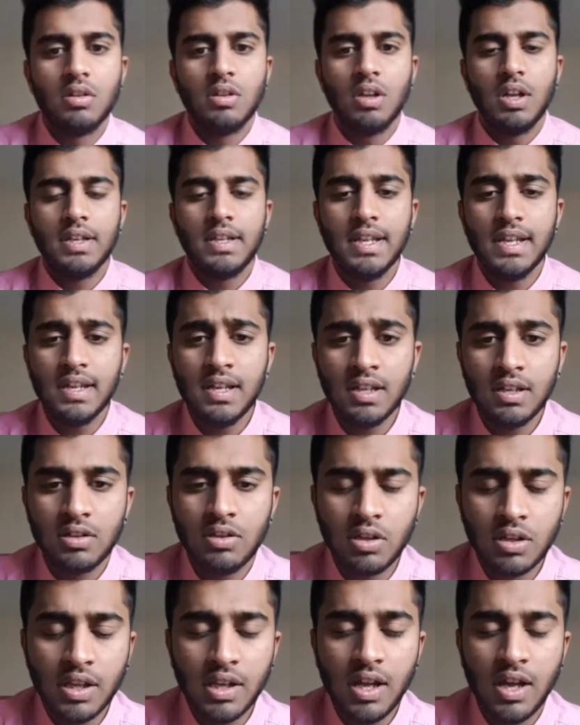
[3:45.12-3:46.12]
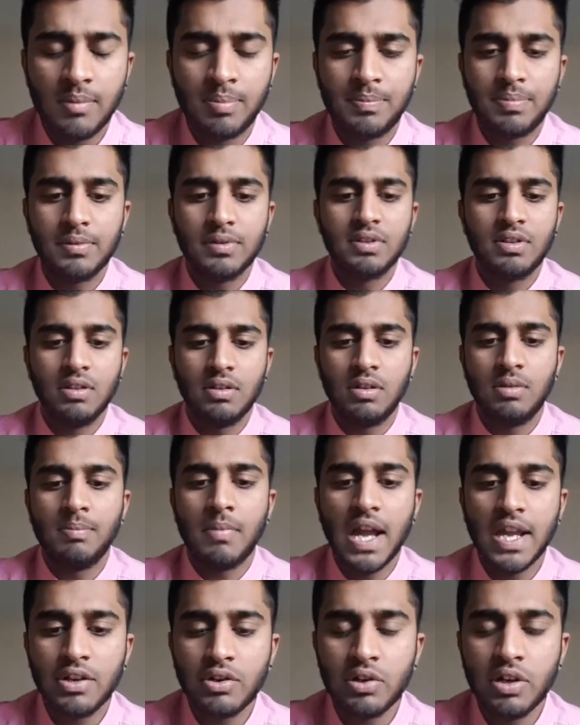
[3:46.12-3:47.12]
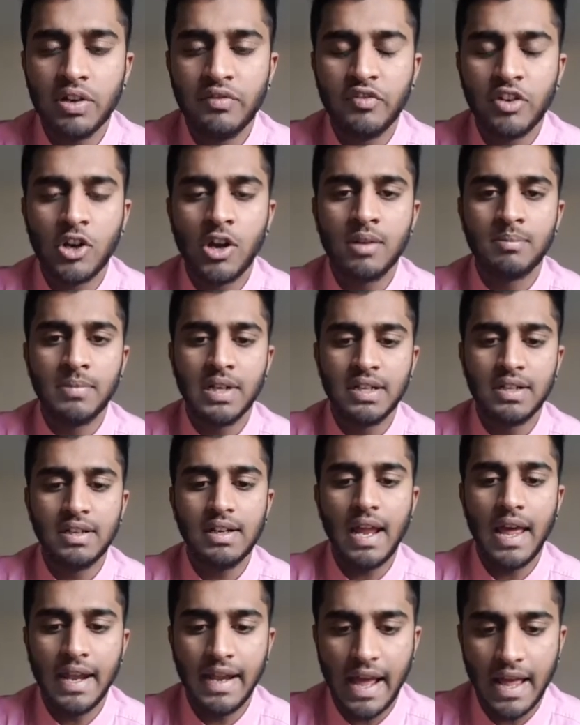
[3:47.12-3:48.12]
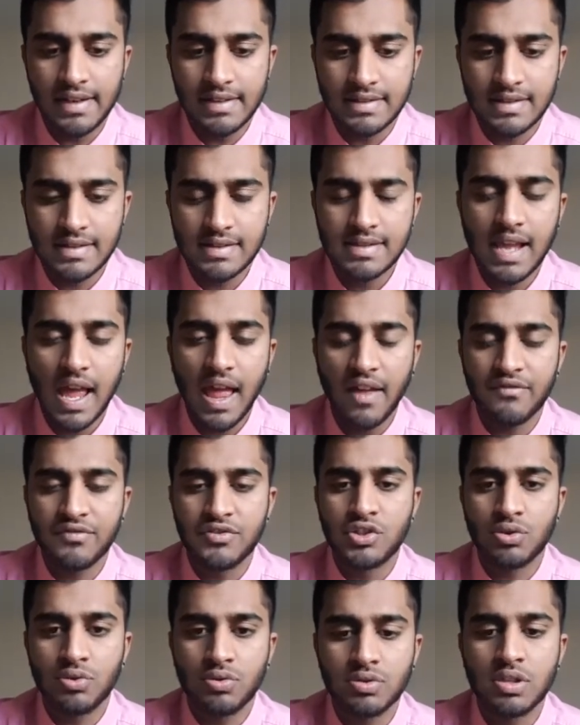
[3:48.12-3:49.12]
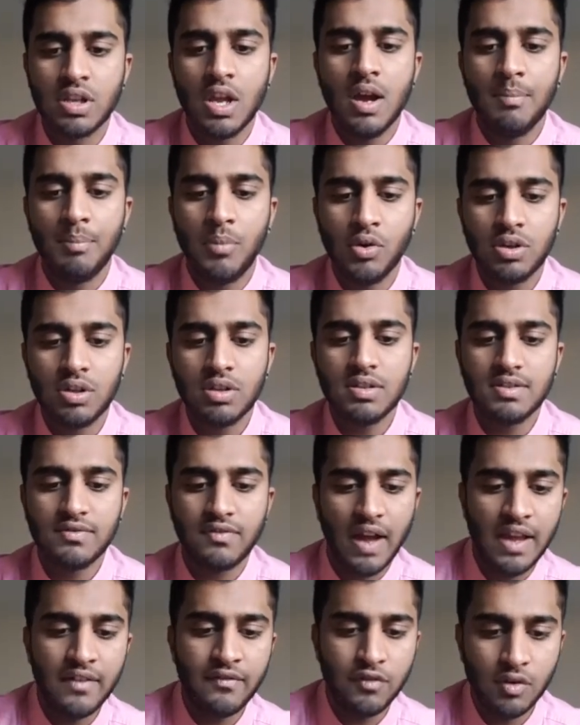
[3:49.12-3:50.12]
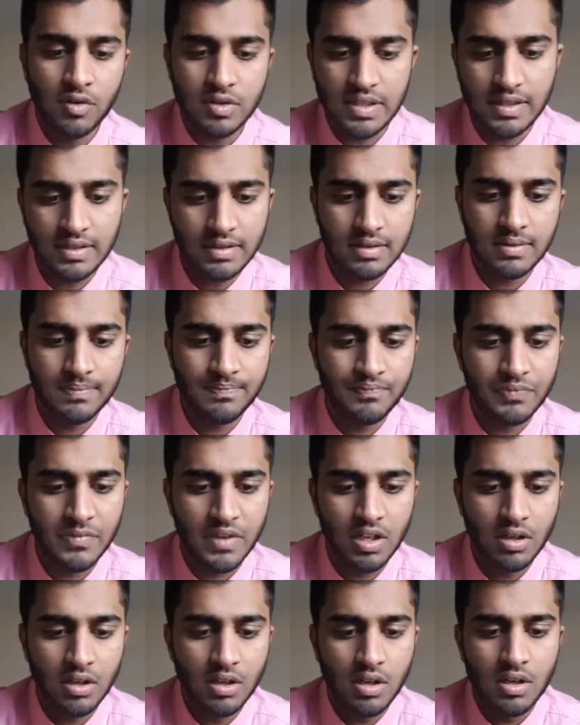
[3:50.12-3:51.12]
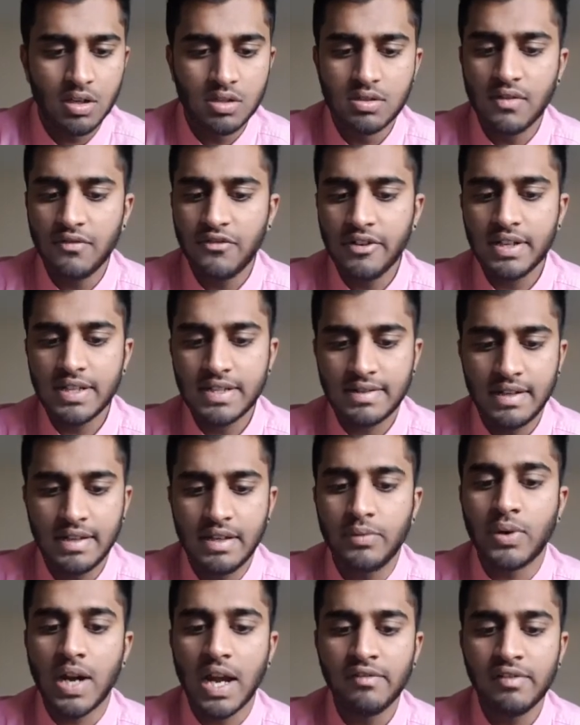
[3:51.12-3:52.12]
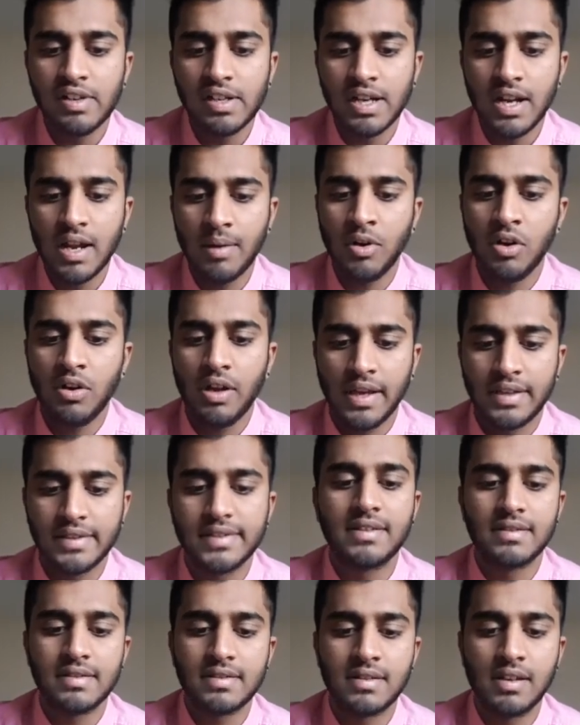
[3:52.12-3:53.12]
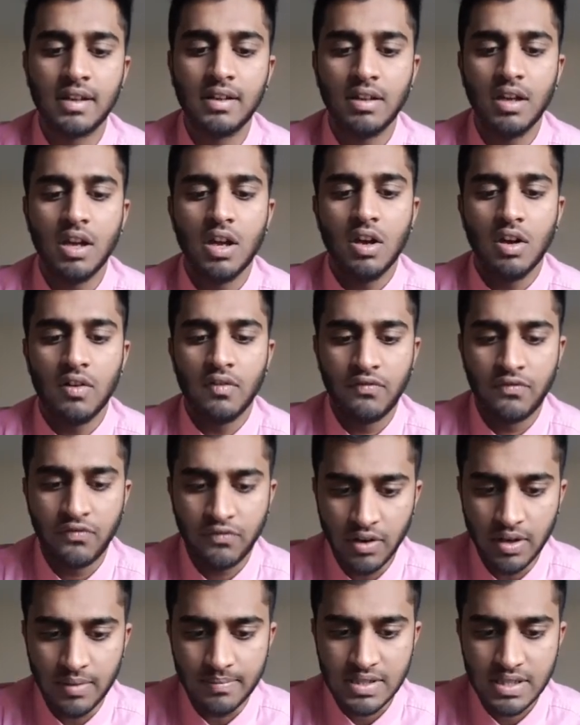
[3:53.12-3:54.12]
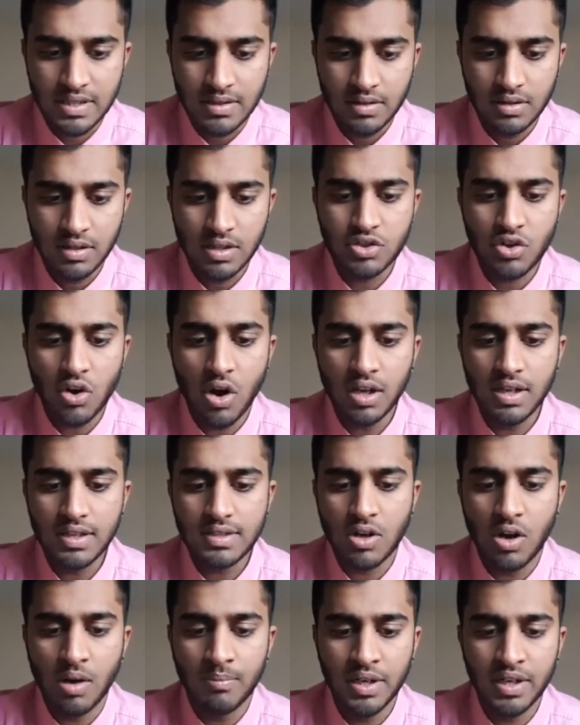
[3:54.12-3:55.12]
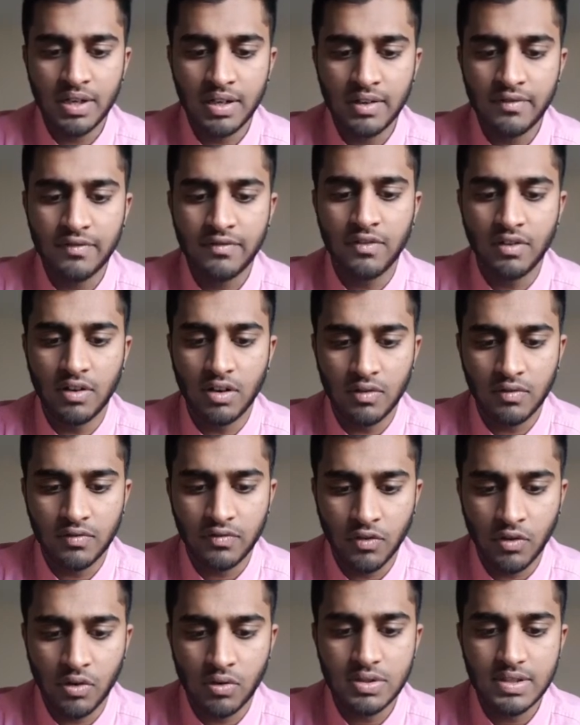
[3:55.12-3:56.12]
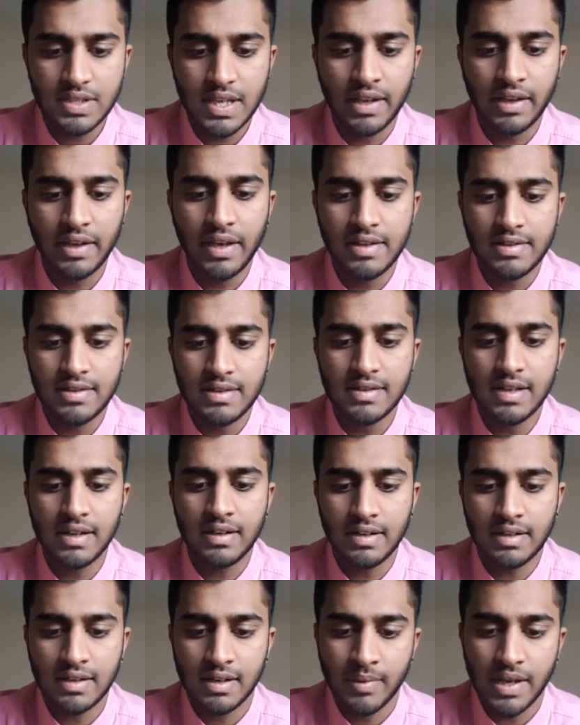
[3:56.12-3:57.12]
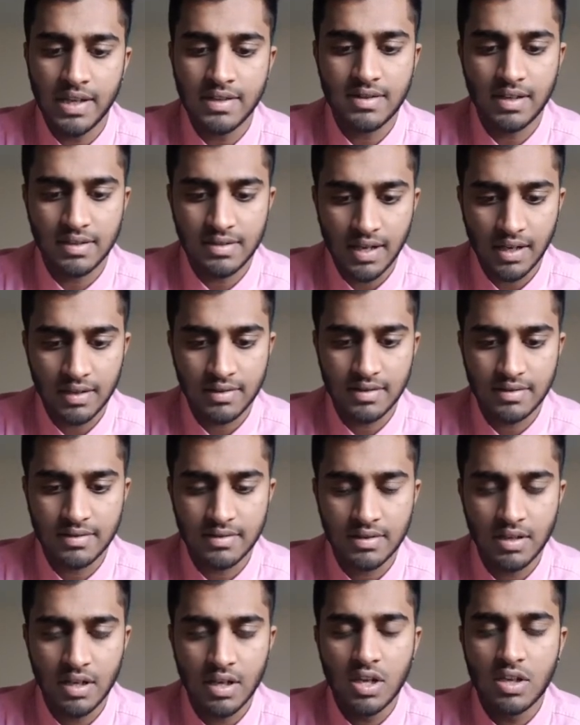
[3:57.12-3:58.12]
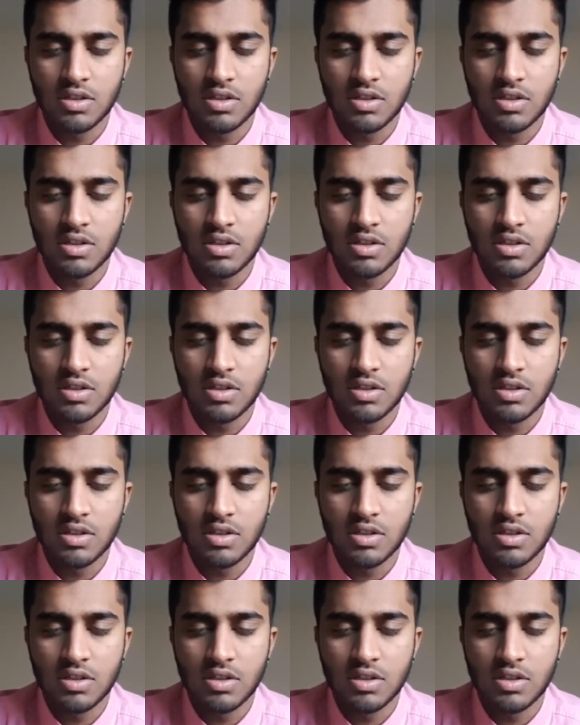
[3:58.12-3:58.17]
And looking at the micro-environmental analysis, I have choose Porter's 5 forces. So firstly, rivalry among existing firms. The strongest competitive force engages and determines the success.